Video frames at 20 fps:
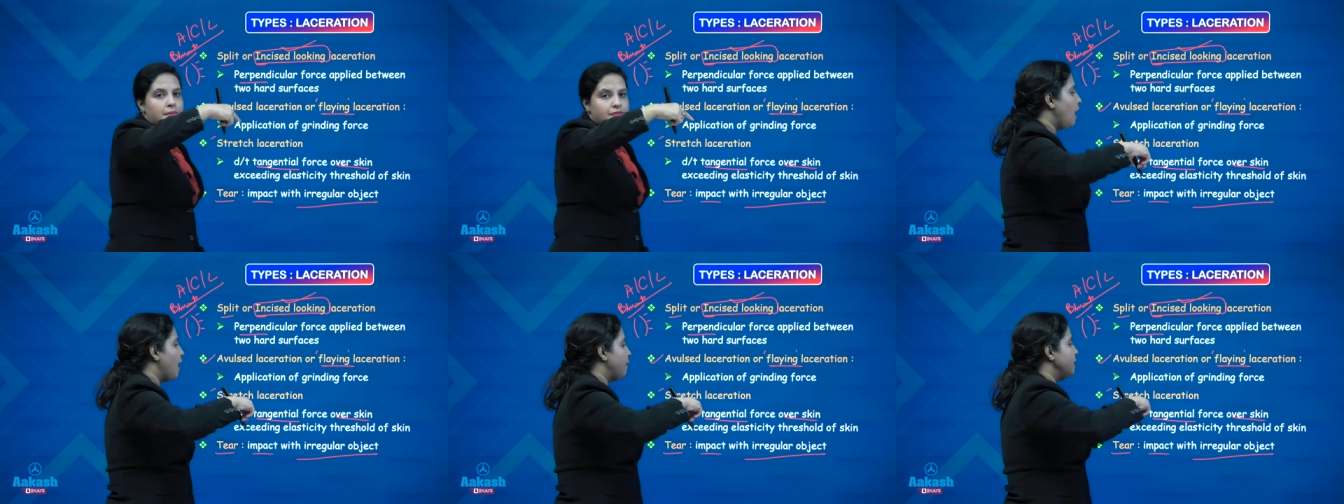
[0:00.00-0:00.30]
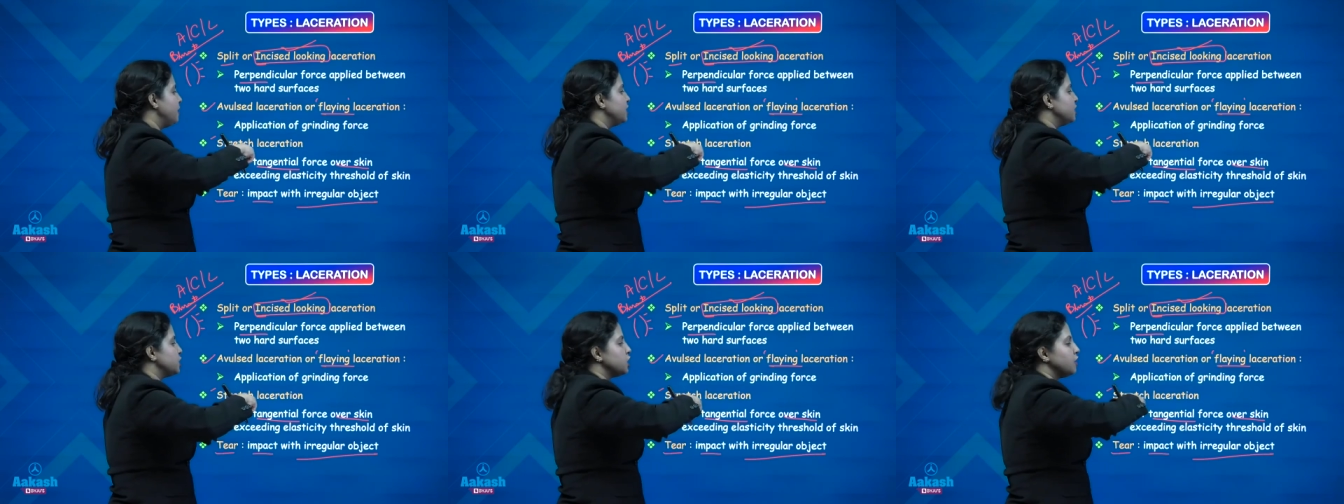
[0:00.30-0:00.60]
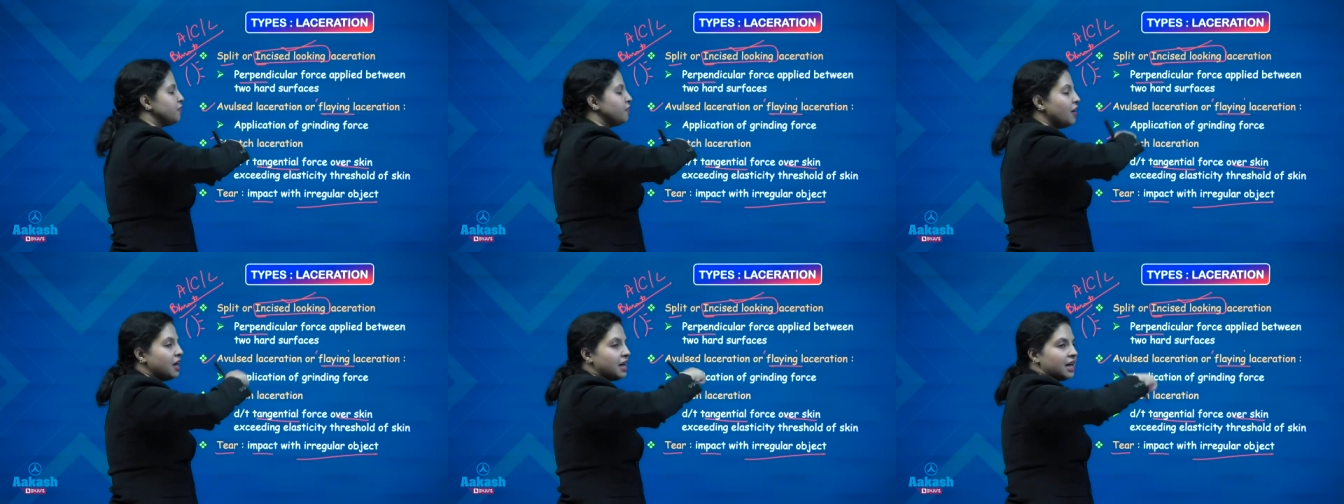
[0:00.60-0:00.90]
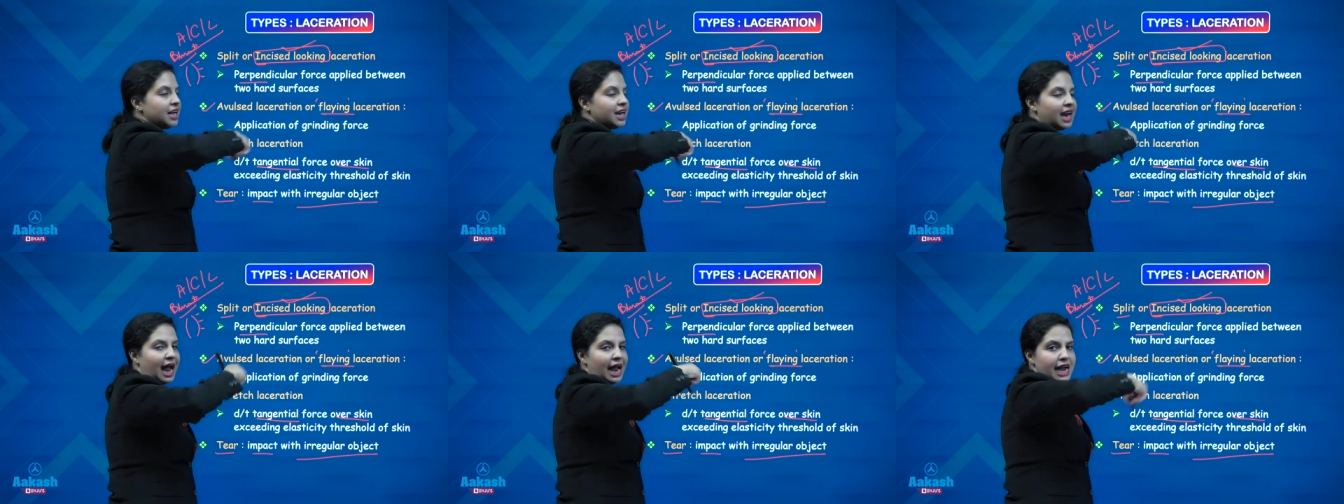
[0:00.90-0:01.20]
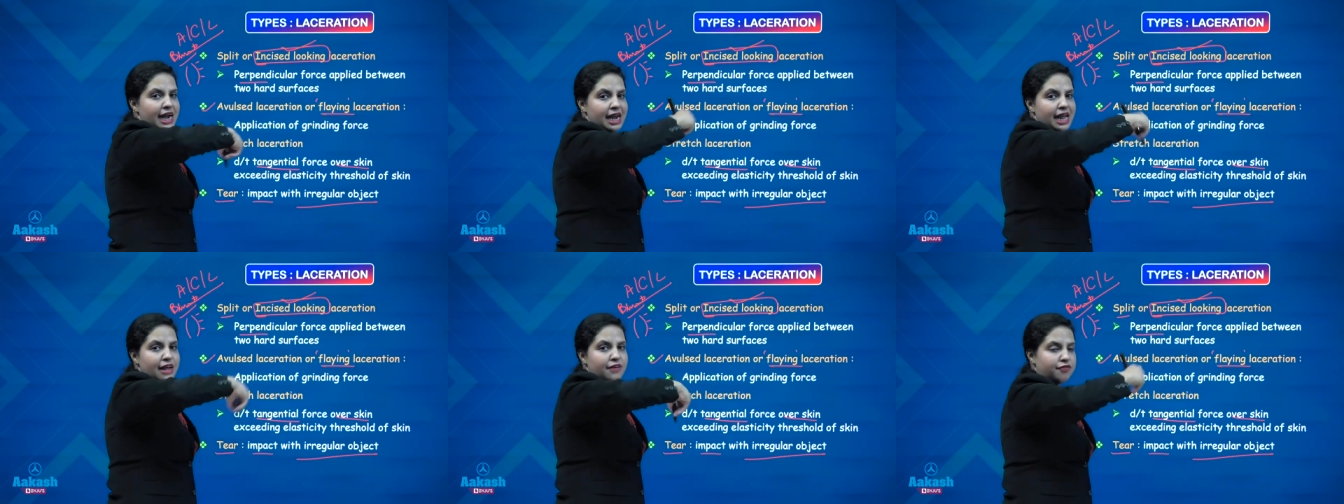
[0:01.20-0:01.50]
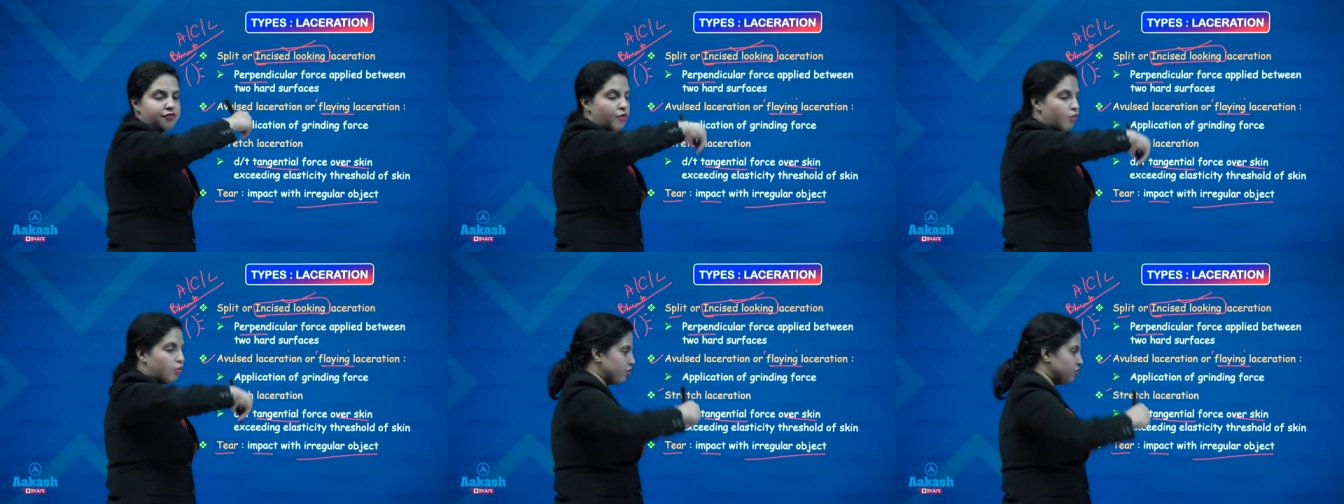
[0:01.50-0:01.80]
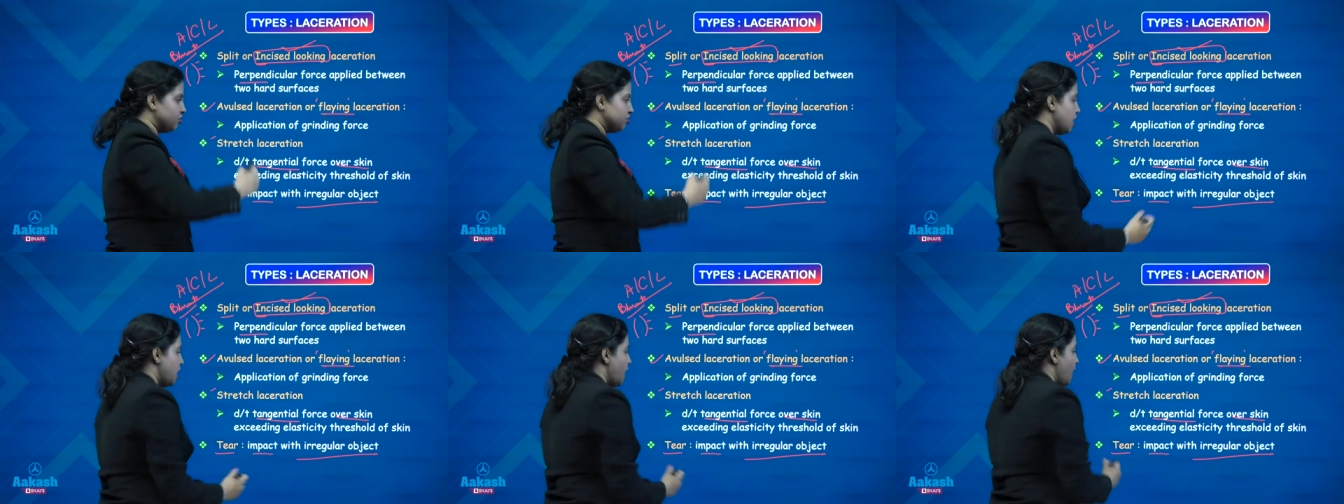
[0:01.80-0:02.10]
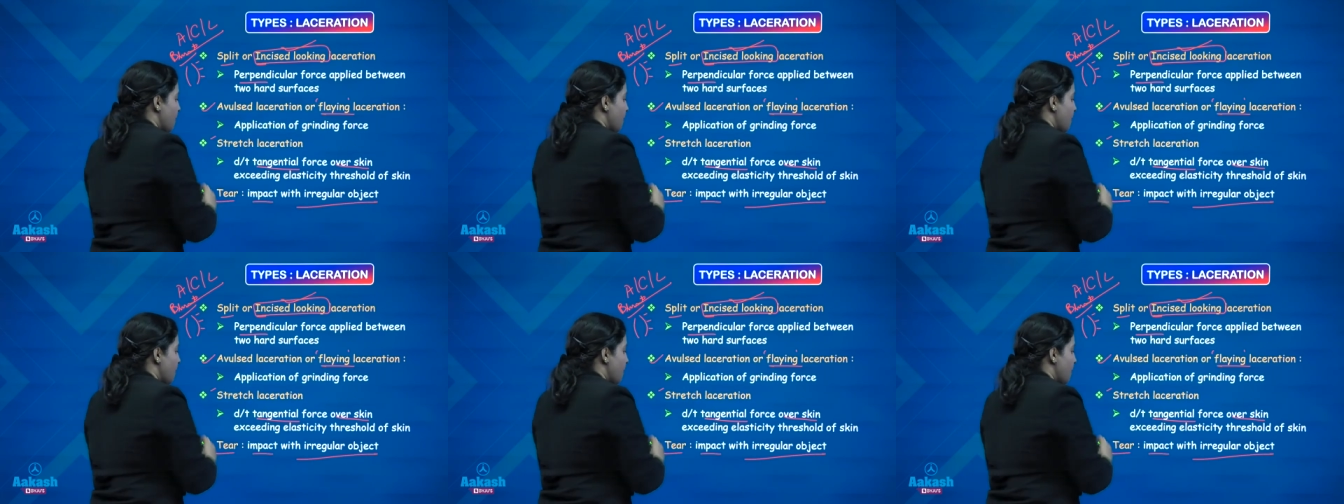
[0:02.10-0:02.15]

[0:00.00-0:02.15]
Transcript: application of a grinding force.